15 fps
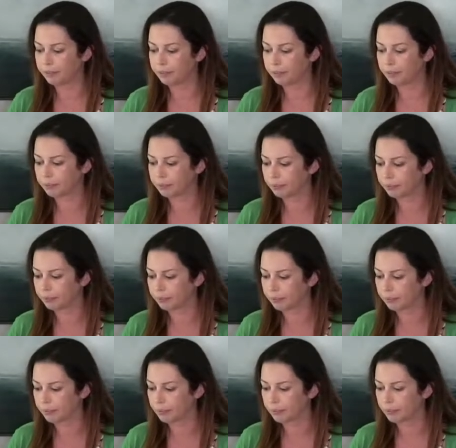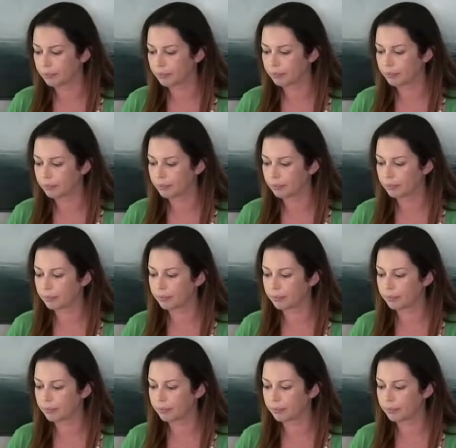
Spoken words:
[no speech]